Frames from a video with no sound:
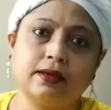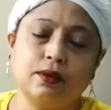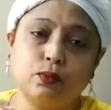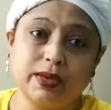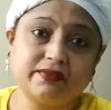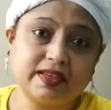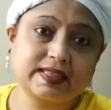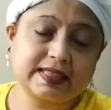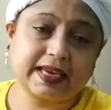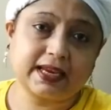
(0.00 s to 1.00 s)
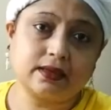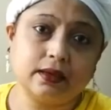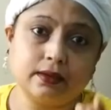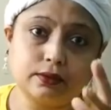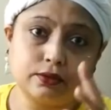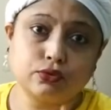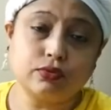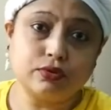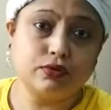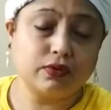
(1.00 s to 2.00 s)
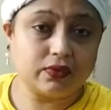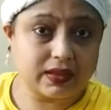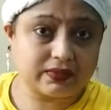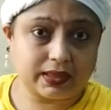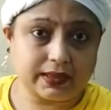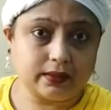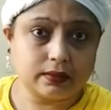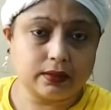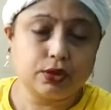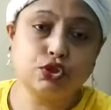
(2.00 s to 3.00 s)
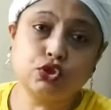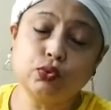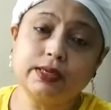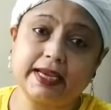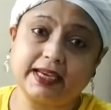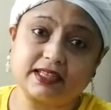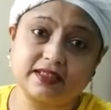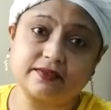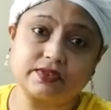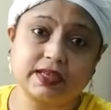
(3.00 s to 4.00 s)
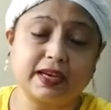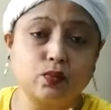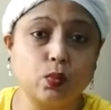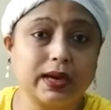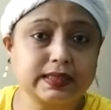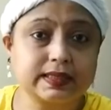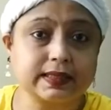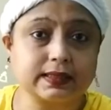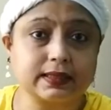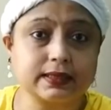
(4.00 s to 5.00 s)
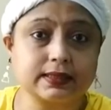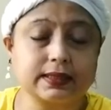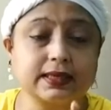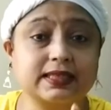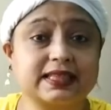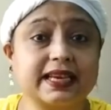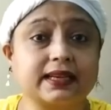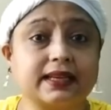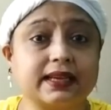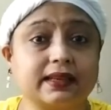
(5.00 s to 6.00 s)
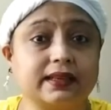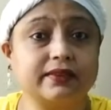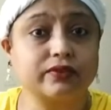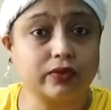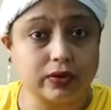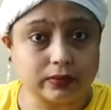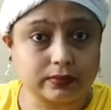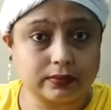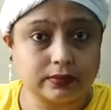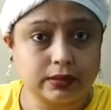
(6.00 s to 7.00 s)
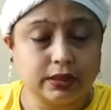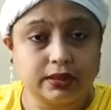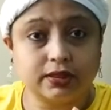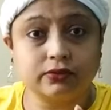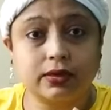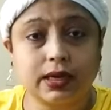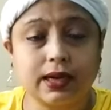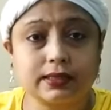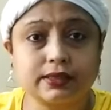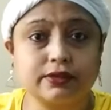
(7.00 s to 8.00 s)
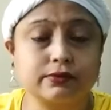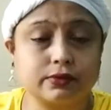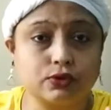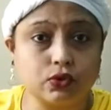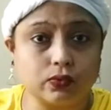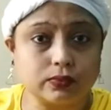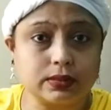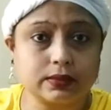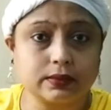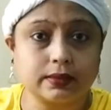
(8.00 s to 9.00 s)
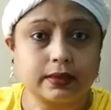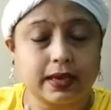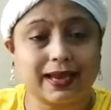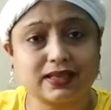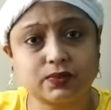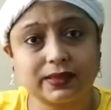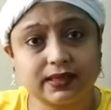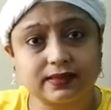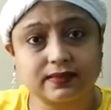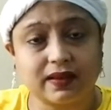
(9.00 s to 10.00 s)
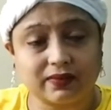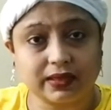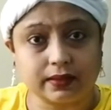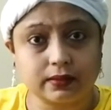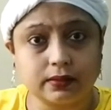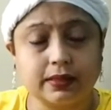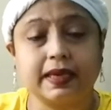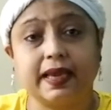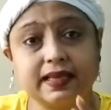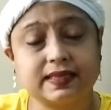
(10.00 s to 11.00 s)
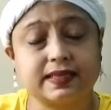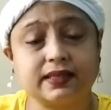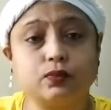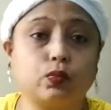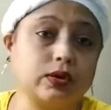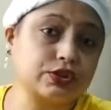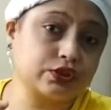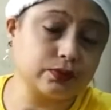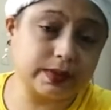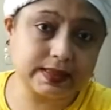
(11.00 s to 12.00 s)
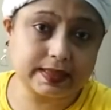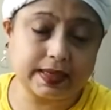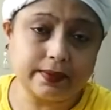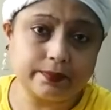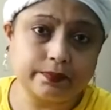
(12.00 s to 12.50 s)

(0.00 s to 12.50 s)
When we say don't know nothing, two negatives in one sentence is technically wrong. You can't use don't as well as nothing. Instead, what should we say?